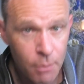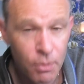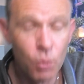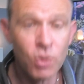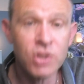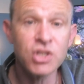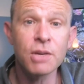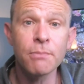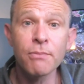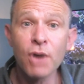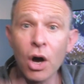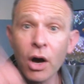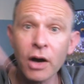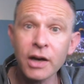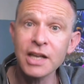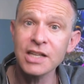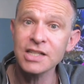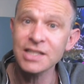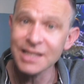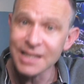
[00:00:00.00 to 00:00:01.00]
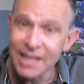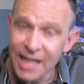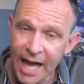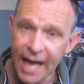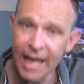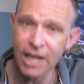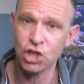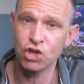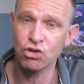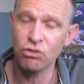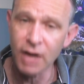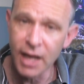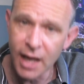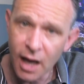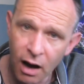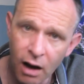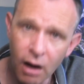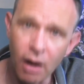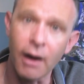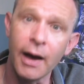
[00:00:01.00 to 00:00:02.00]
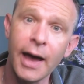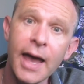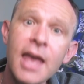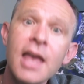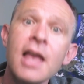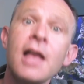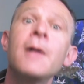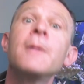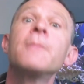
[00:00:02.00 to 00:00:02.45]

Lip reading: But when demand is naturally high,